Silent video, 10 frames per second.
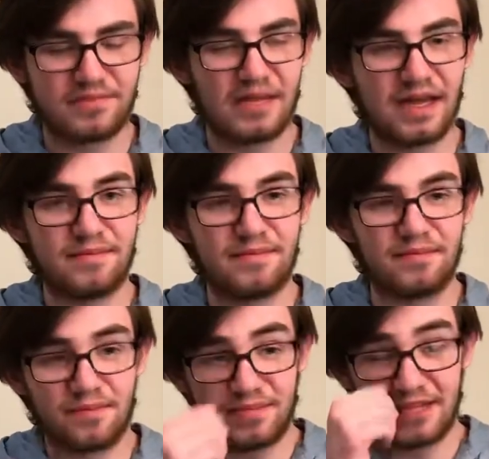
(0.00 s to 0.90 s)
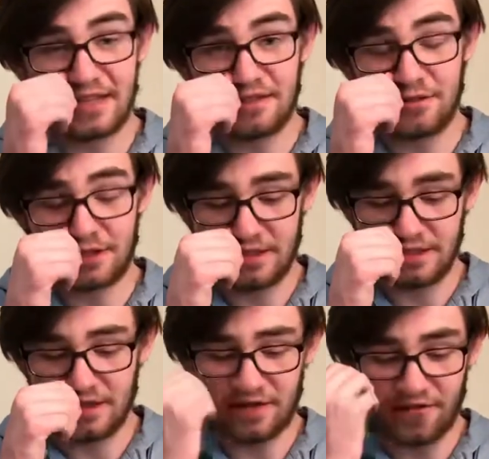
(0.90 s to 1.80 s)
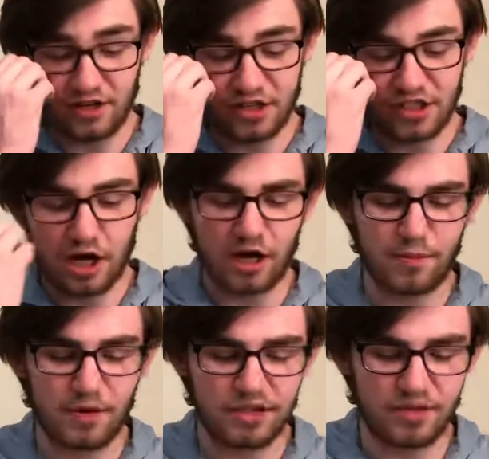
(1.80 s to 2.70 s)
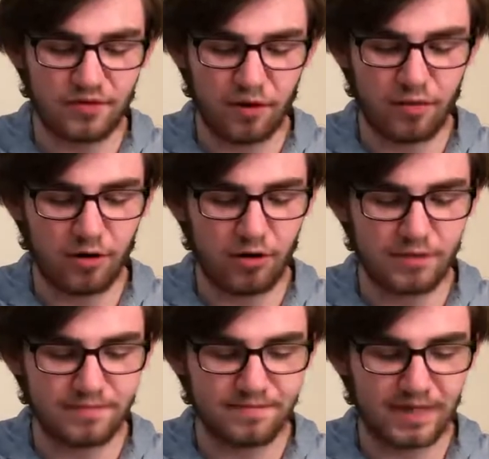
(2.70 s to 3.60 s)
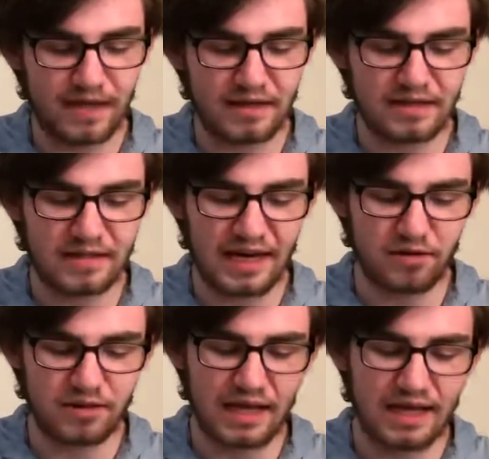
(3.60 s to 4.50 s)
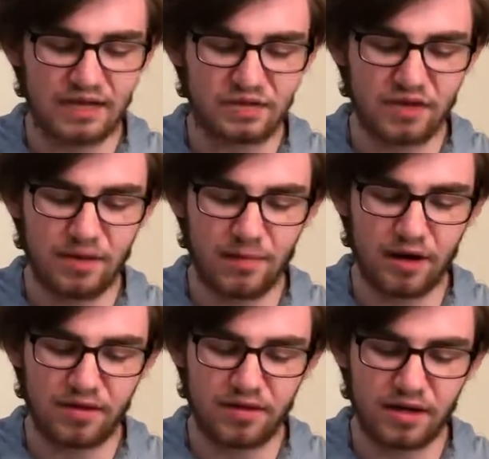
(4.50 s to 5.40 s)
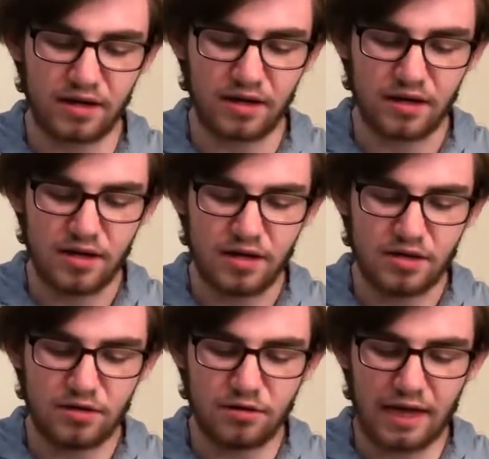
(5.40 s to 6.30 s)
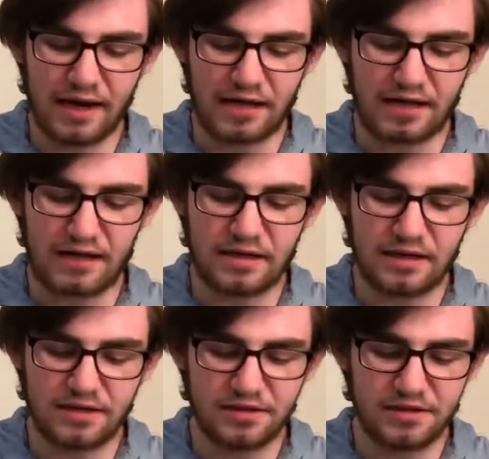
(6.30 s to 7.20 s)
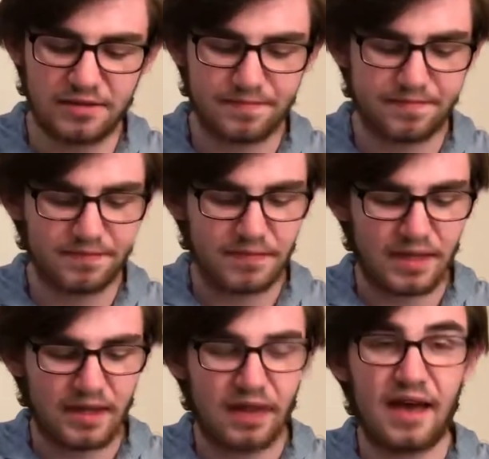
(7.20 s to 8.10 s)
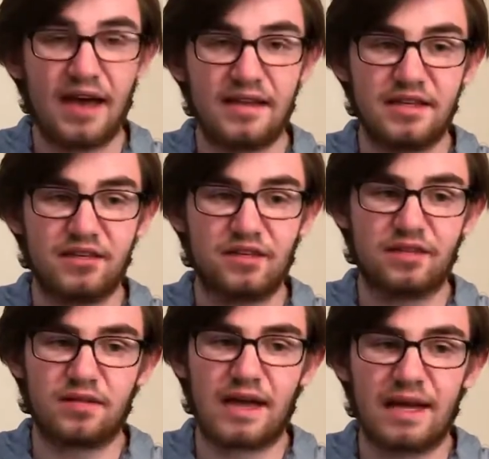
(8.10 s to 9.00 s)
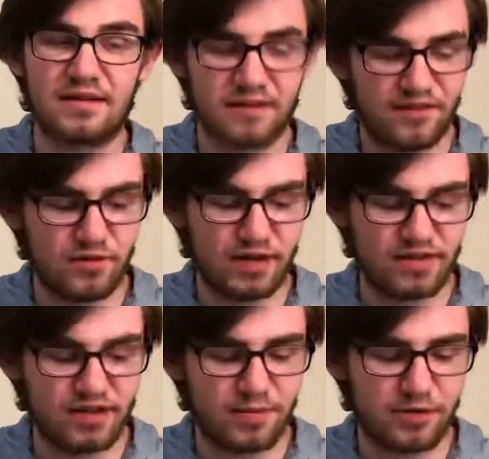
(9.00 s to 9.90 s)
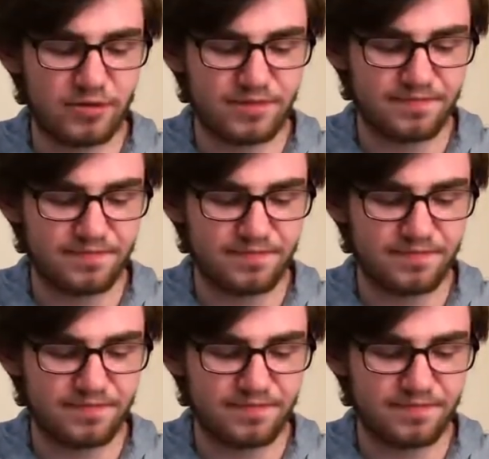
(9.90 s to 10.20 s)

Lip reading: And since it was their first daughter, Percy wrote a poem entitled Lines Written Among the Euganean Hills, and these are the last few lines of the poem.